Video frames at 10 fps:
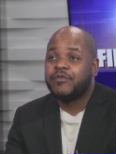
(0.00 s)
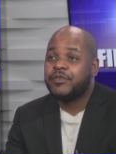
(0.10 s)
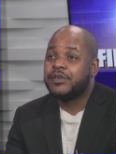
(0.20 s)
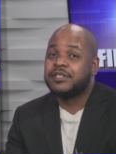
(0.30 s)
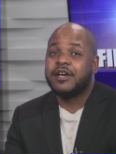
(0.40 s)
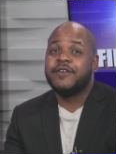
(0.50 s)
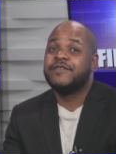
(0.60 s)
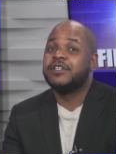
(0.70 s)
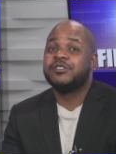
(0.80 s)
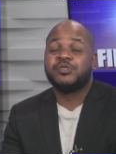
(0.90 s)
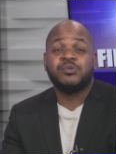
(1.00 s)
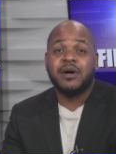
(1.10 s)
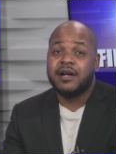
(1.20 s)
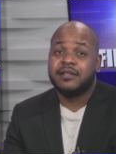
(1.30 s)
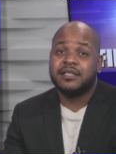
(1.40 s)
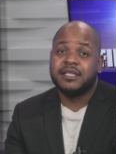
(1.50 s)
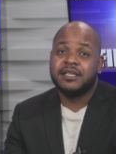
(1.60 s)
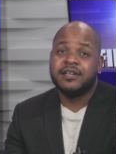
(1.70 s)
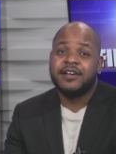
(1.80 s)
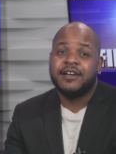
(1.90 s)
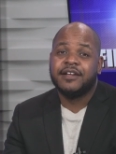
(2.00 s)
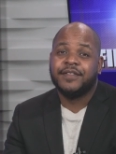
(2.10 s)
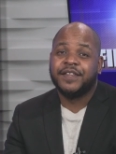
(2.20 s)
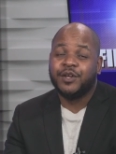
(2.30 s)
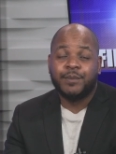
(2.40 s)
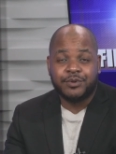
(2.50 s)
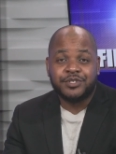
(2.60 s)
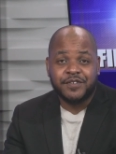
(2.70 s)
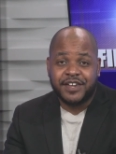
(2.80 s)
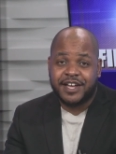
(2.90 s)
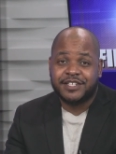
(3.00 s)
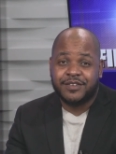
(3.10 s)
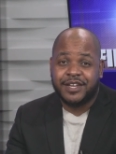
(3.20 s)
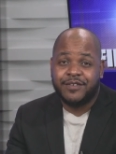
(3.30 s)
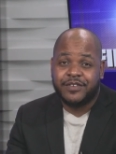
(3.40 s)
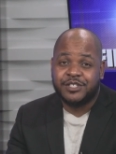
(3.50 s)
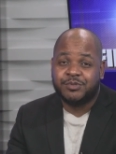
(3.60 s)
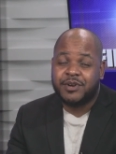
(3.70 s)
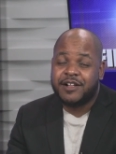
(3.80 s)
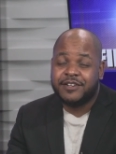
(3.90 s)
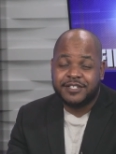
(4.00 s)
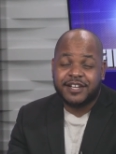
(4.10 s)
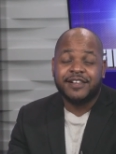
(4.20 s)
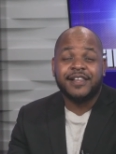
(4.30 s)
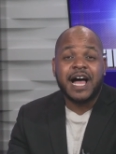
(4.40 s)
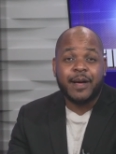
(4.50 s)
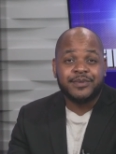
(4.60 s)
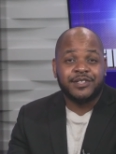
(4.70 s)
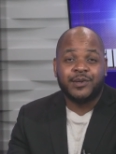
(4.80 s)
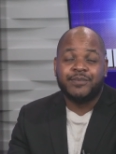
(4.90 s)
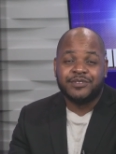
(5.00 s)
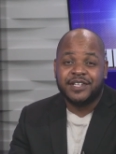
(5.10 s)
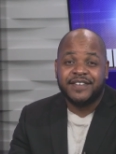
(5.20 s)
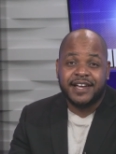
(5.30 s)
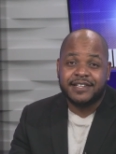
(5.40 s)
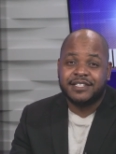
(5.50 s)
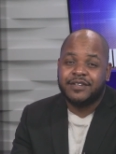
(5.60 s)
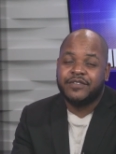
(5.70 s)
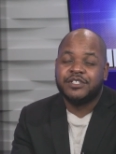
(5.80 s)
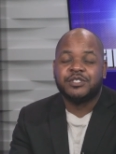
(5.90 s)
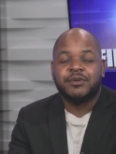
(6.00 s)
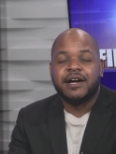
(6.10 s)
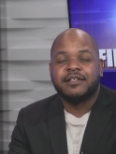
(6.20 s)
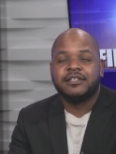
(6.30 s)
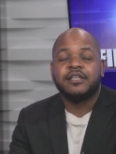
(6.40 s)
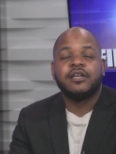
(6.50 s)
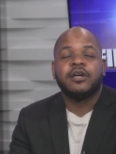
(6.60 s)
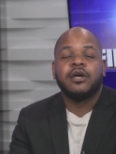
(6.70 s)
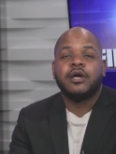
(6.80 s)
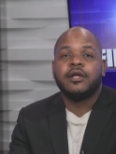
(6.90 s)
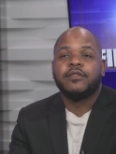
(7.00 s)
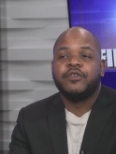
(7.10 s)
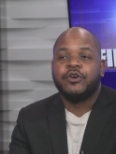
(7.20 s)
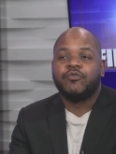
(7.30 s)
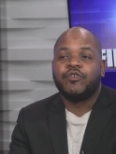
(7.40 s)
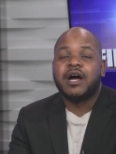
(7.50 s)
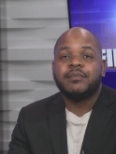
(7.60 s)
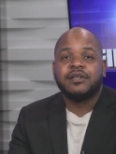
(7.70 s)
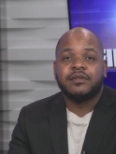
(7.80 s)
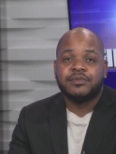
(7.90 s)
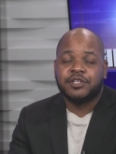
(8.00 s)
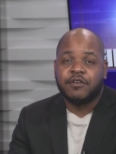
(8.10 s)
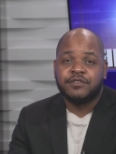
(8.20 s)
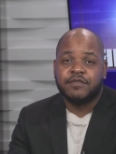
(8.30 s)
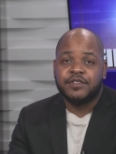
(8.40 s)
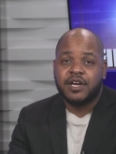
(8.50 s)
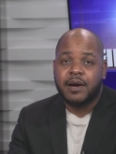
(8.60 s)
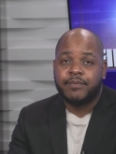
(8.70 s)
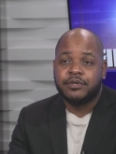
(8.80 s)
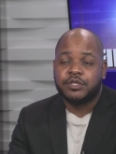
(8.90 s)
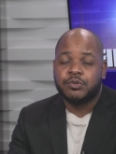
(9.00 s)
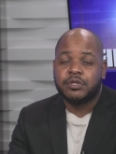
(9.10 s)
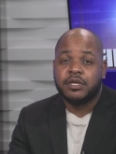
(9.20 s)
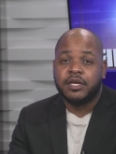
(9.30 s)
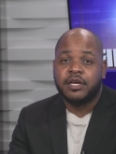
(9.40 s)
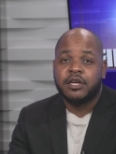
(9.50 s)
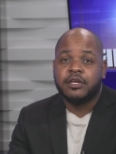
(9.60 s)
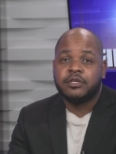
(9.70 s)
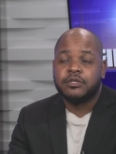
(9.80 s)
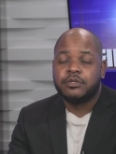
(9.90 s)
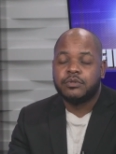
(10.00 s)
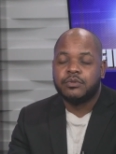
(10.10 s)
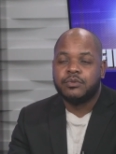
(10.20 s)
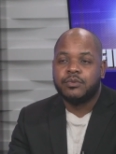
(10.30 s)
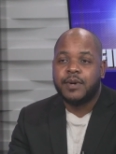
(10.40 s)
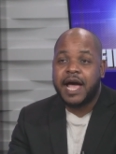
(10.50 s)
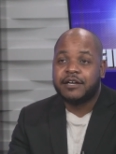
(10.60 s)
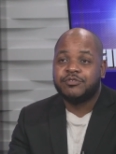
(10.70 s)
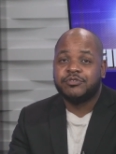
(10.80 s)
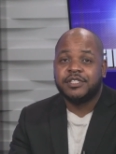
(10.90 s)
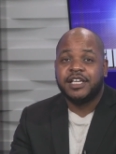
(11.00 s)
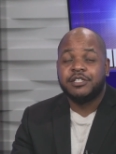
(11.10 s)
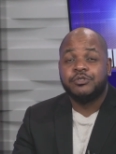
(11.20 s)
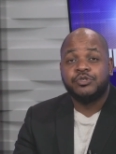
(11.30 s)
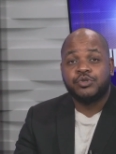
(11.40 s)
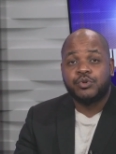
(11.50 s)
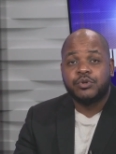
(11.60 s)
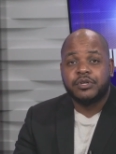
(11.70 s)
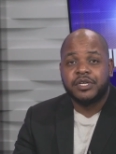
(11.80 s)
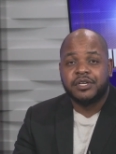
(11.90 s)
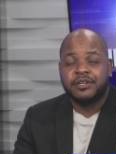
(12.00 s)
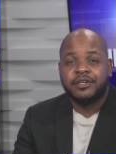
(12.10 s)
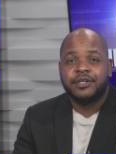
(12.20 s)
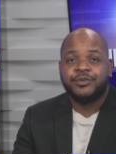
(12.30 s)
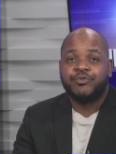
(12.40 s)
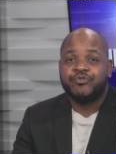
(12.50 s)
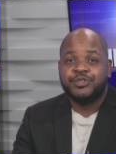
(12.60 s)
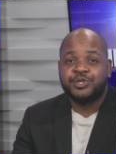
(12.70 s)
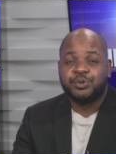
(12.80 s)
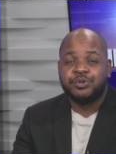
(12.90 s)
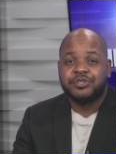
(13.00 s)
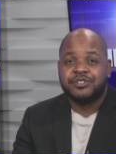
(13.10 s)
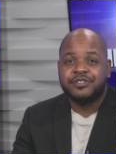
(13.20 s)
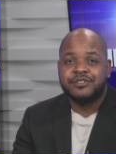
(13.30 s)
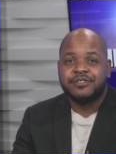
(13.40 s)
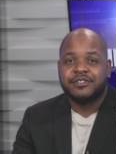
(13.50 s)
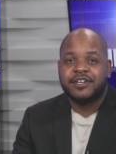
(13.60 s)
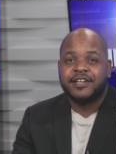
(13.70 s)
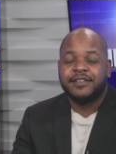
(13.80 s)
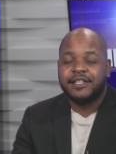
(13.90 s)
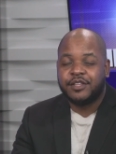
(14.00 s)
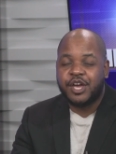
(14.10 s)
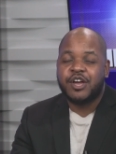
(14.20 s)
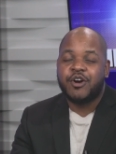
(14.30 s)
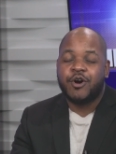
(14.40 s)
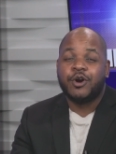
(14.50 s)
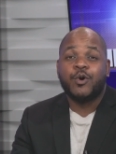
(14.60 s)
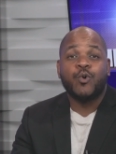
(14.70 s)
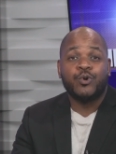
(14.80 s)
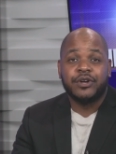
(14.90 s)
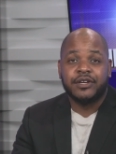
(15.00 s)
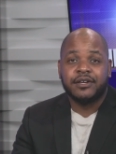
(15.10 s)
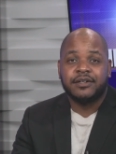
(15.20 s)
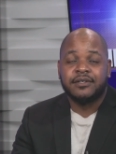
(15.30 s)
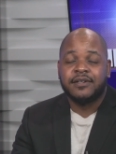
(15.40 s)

for this eventuality that they're perceiving as an eventuality, this collapse that they're perceiving as an eventuality, they're robbing themselves of the opportunity to actually enjoy the resources that they are hoarding.